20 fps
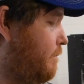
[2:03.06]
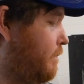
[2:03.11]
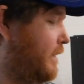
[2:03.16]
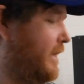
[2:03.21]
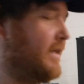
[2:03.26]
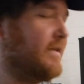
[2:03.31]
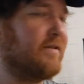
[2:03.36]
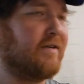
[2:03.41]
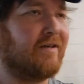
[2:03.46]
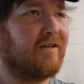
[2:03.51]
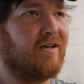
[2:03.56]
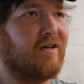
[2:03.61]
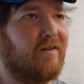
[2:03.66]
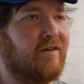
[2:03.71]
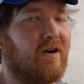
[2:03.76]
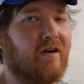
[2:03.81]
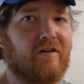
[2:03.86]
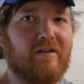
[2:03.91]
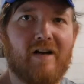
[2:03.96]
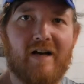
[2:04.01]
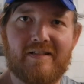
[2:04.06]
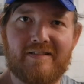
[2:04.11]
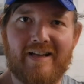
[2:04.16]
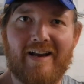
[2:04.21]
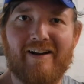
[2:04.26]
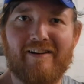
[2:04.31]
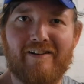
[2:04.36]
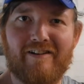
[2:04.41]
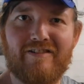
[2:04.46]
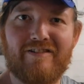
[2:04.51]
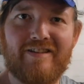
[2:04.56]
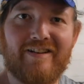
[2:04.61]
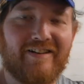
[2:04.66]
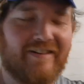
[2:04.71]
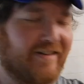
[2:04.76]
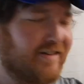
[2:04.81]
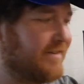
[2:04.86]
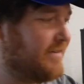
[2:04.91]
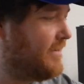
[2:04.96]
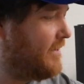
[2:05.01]
blends are called our Knox Heritage
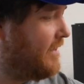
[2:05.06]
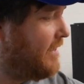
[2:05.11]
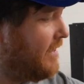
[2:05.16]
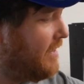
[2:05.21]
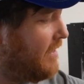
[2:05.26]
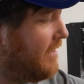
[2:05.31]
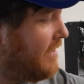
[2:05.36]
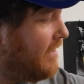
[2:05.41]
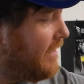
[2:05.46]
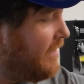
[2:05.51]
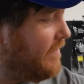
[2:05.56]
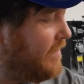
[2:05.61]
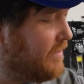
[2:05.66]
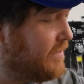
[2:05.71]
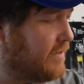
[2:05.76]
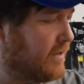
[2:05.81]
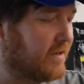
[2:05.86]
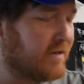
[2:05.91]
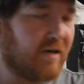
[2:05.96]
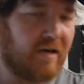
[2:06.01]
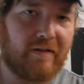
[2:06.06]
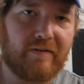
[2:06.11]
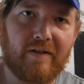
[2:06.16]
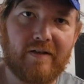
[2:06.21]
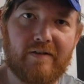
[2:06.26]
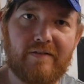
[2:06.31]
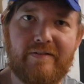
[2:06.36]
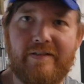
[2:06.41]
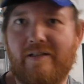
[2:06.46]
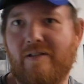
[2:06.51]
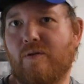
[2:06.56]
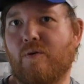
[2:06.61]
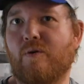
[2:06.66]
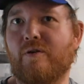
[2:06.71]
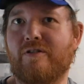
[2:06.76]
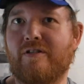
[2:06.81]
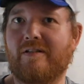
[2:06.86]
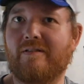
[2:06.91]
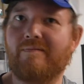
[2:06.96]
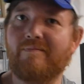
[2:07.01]
Series, and these are called our single
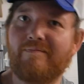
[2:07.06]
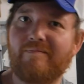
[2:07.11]
origin.